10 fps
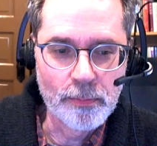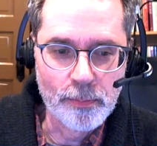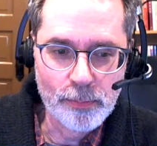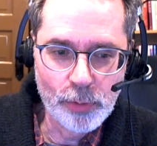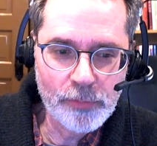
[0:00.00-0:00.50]

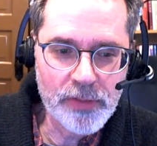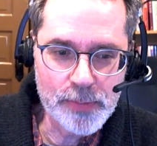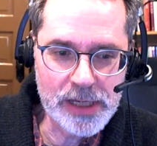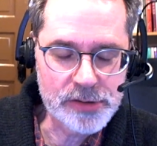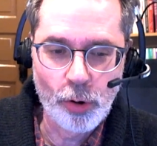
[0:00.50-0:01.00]
move the
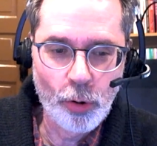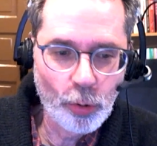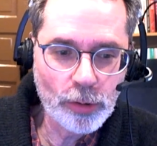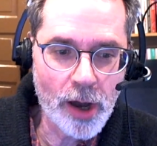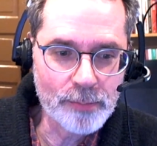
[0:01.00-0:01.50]
piece a
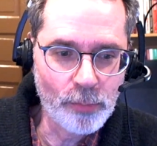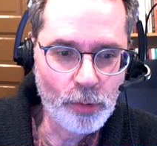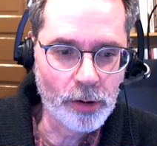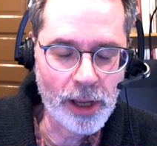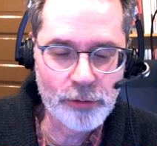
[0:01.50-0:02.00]
whole lot
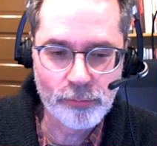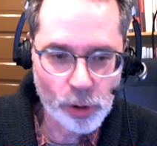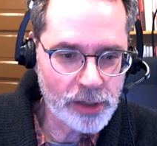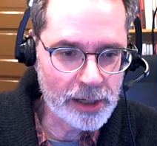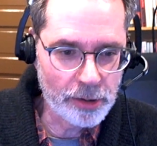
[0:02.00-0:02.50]
more and
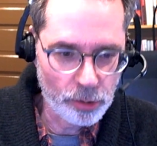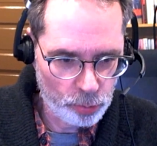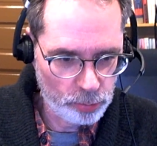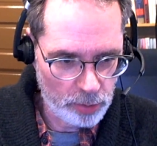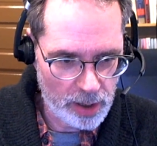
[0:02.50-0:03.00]
rotate it a
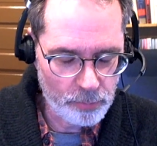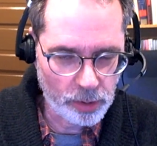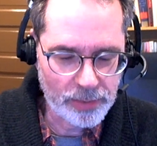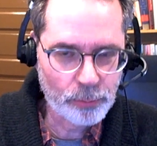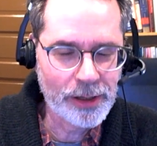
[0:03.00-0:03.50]
whole lot more.
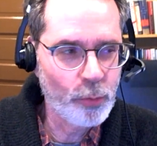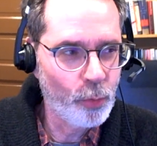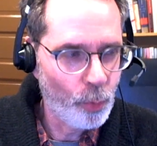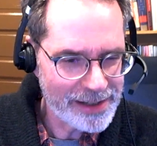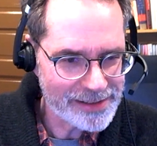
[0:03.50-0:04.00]
And they were like,
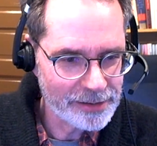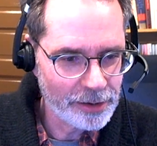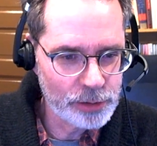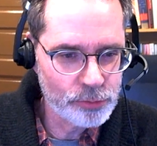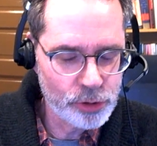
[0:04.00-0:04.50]
what
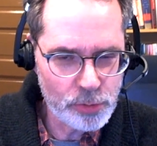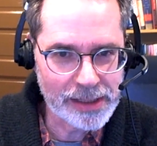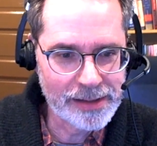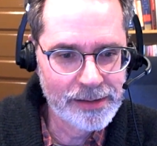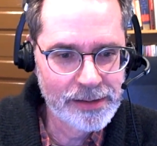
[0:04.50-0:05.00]
are you
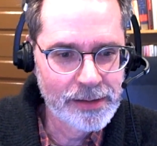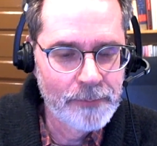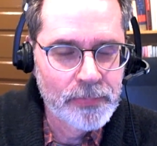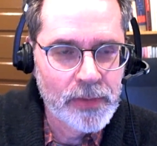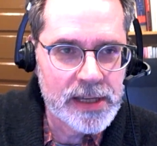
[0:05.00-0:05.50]
doing?
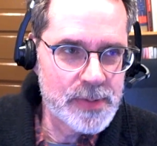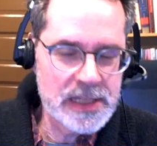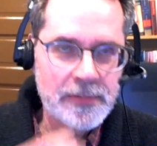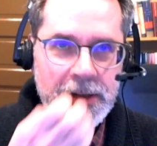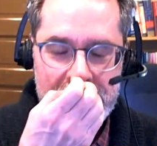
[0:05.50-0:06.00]
A
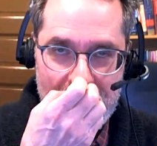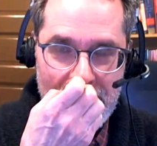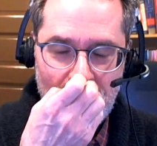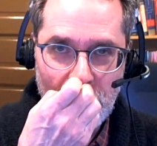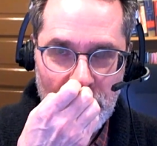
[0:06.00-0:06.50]
specific
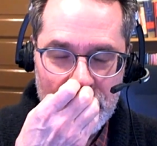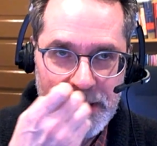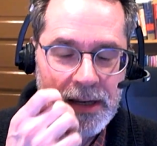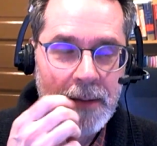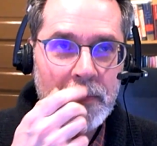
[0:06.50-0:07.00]
example would
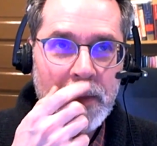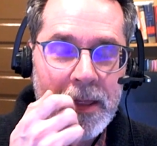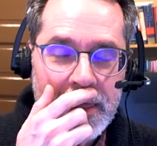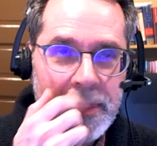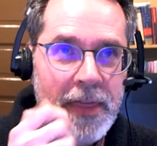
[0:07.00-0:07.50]
be
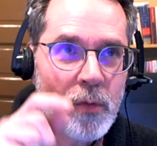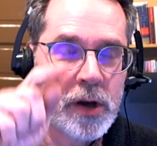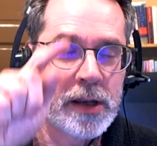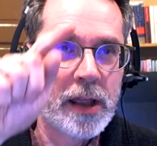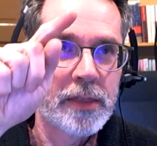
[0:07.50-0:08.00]
the
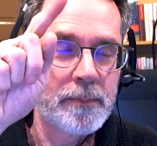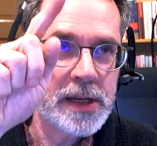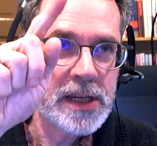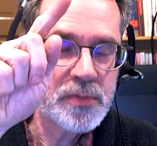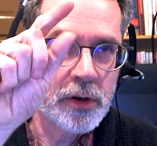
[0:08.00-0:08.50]

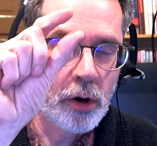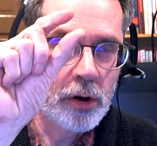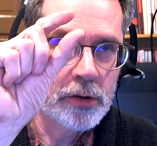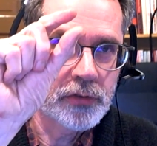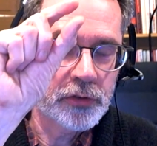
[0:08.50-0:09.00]
piece would
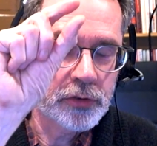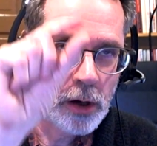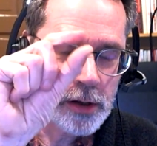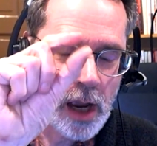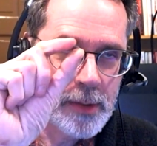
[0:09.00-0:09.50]

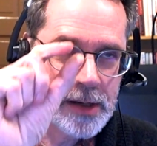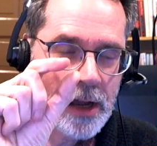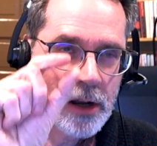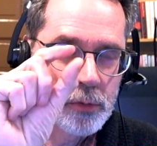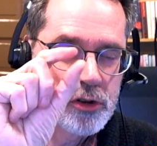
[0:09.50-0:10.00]
start coming
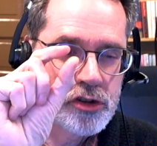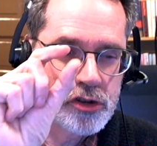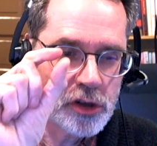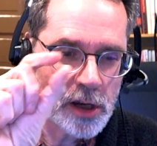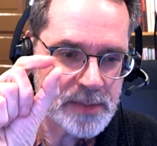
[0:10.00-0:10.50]
down and would
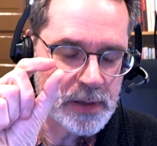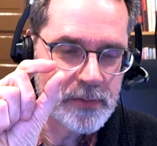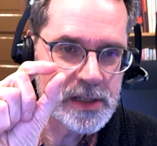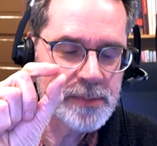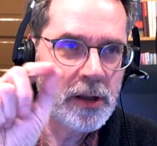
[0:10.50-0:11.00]
just be
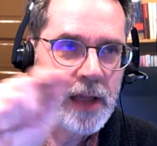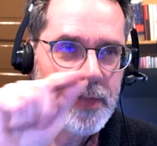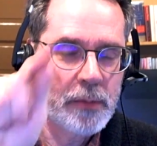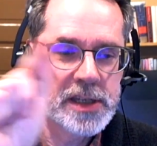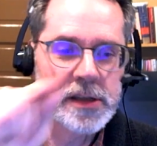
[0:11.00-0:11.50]
visible, and
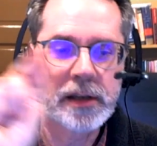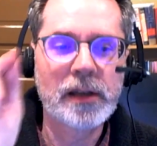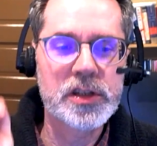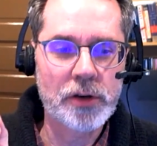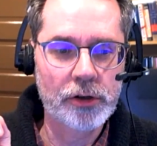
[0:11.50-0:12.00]
they would
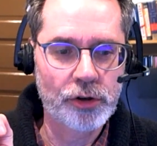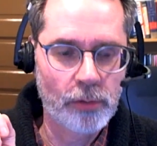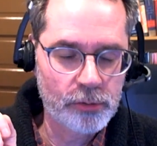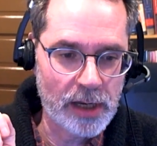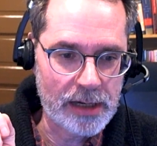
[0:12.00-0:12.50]
suddenly start to
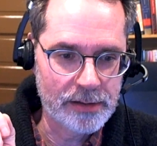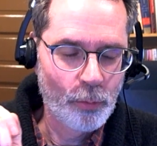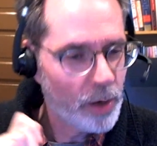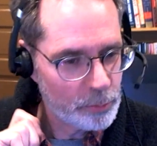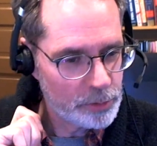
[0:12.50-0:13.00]
rotate.
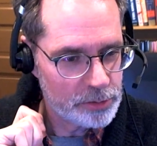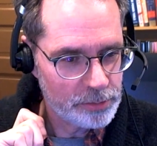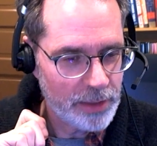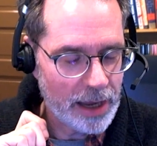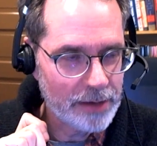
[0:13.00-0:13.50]
Why would you
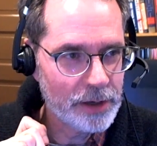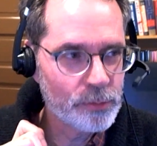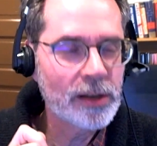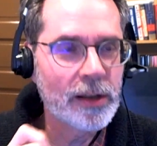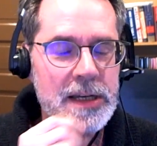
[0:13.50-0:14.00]
do that? And they
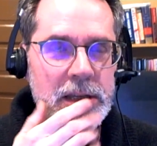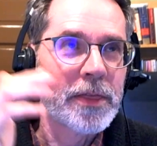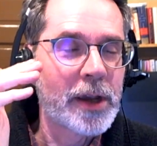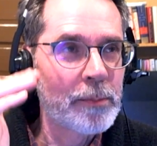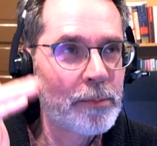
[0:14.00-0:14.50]
realized
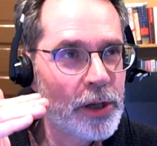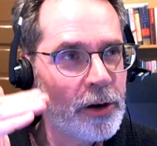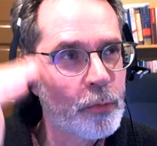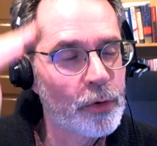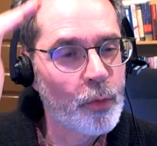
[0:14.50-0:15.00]
the
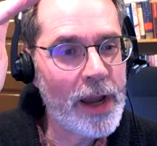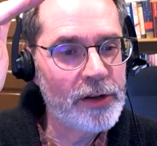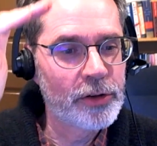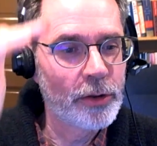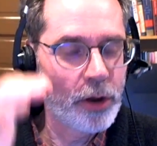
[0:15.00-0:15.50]
computer would wait
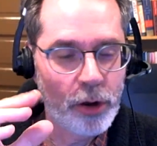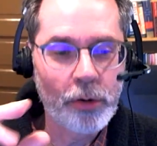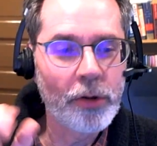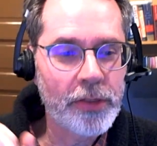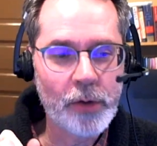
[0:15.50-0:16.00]
until the
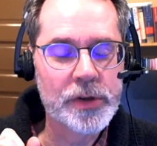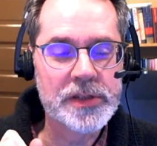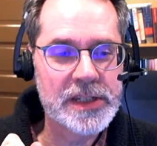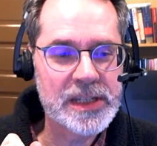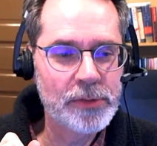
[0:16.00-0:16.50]
whole thing was
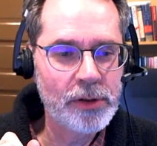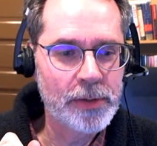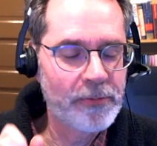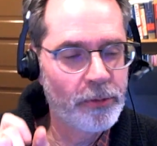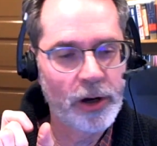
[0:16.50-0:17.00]
visible
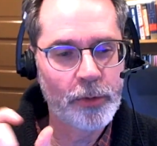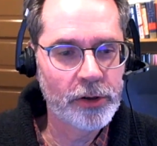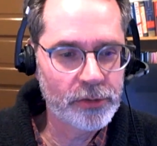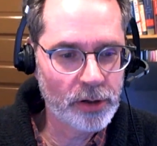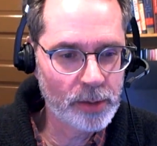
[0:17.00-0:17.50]
before it would
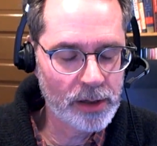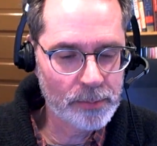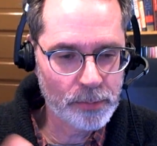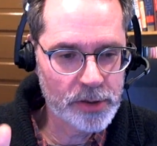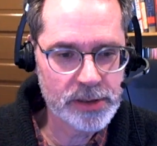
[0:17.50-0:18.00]
determine
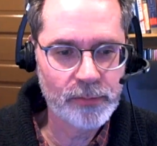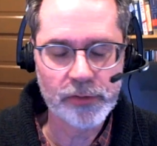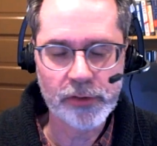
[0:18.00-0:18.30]
and perceive what